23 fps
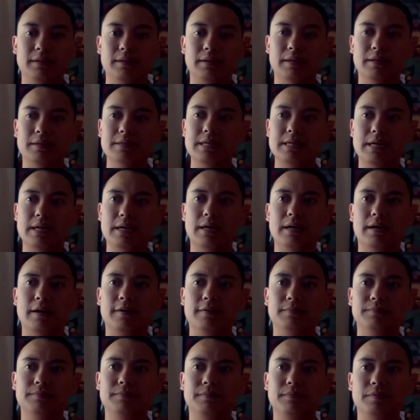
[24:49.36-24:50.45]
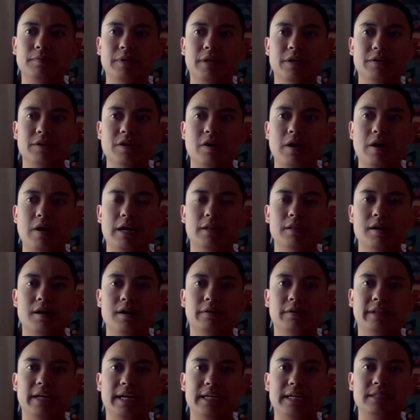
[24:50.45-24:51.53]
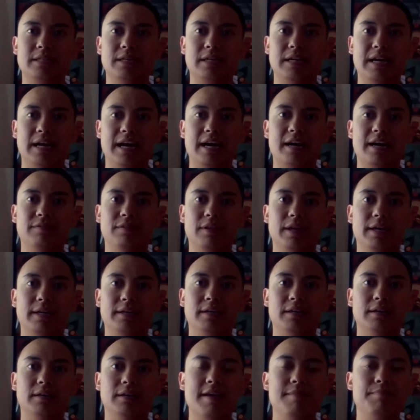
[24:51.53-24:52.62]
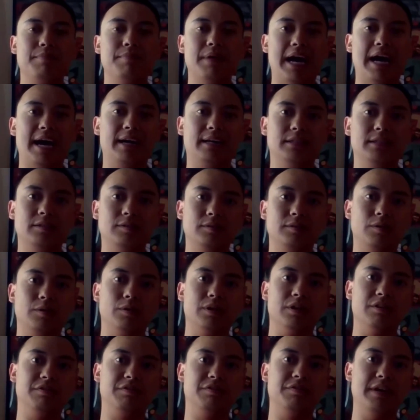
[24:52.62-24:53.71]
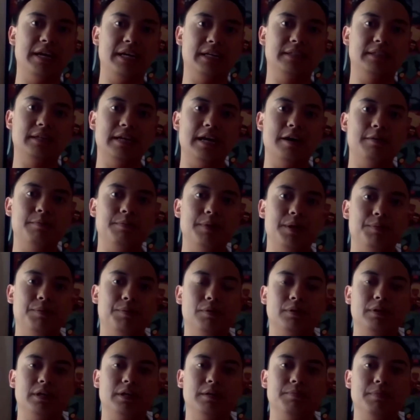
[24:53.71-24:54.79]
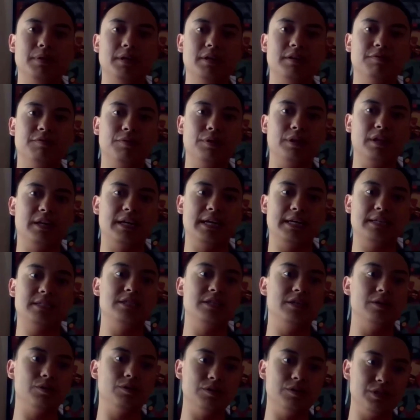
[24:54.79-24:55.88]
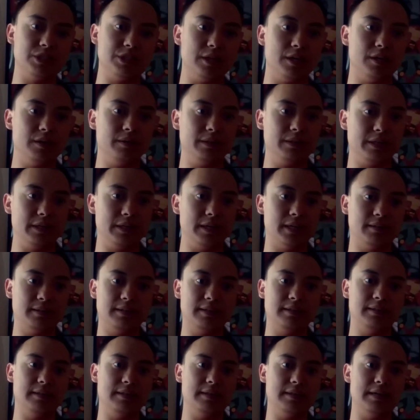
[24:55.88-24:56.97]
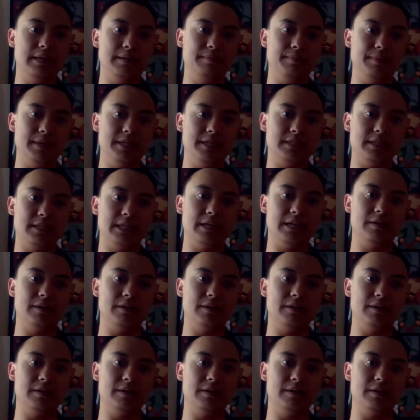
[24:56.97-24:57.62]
and we don't know how long that's going to have like an impact or an effect on how people are going to be for the next year or so, you know, based on